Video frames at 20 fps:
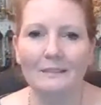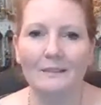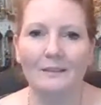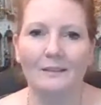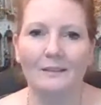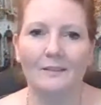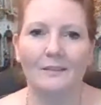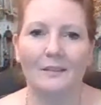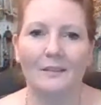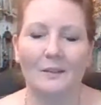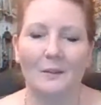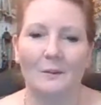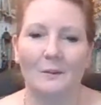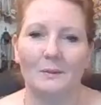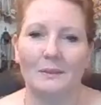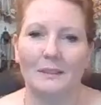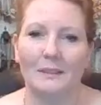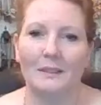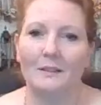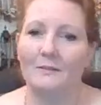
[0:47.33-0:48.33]
So
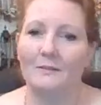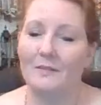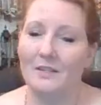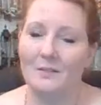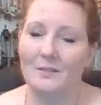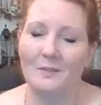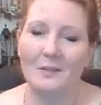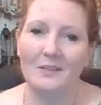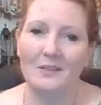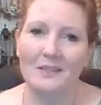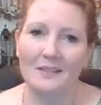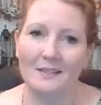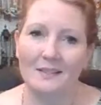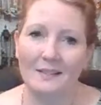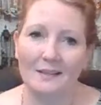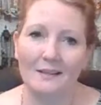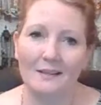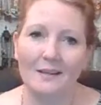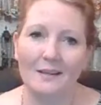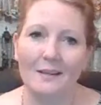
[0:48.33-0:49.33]
first person to
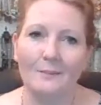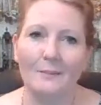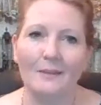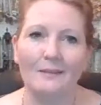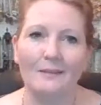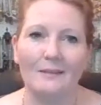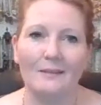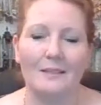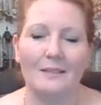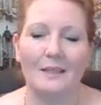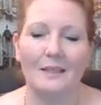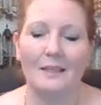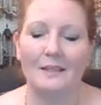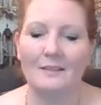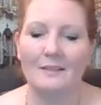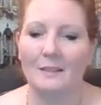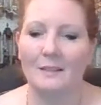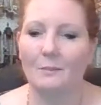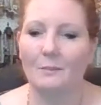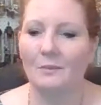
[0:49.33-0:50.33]
claim is going to get
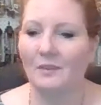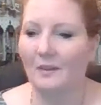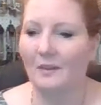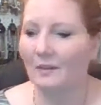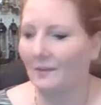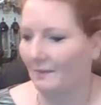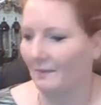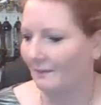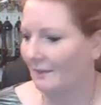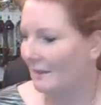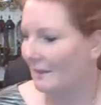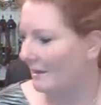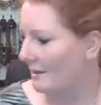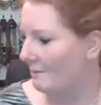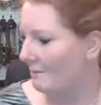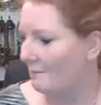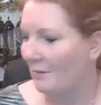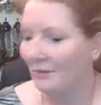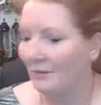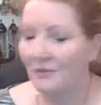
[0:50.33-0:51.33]
dibs on them.
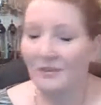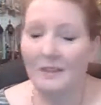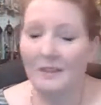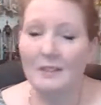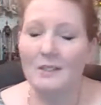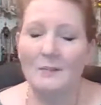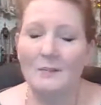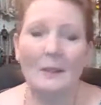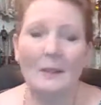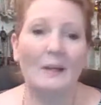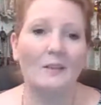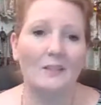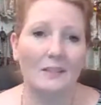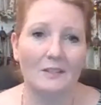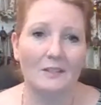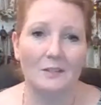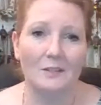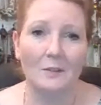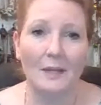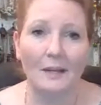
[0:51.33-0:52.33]
Most of these pairs I
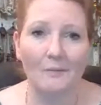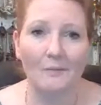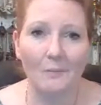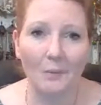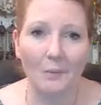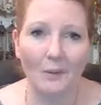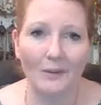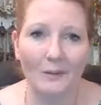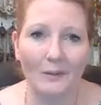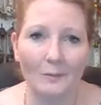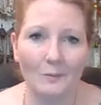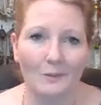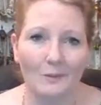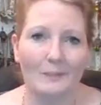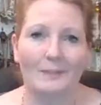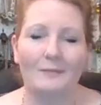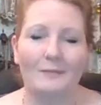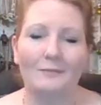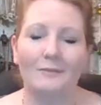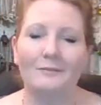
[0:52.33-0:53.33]
do have more than one
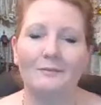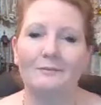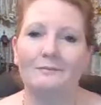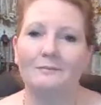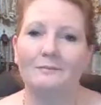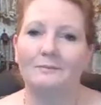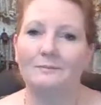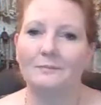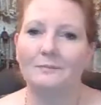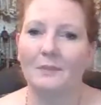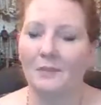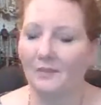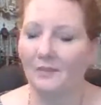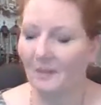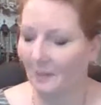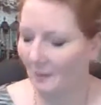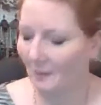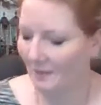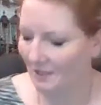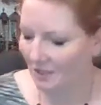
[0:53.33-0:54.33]
of,
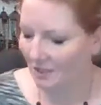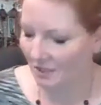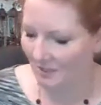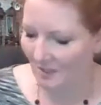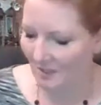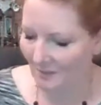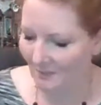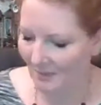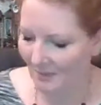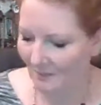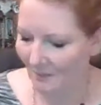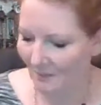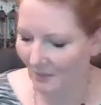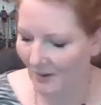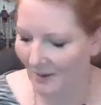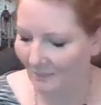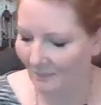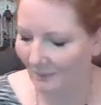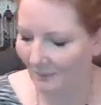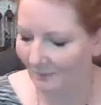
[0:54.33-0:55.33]
so it should not be a
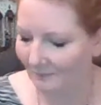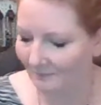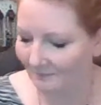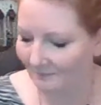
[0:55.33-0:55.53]
problem.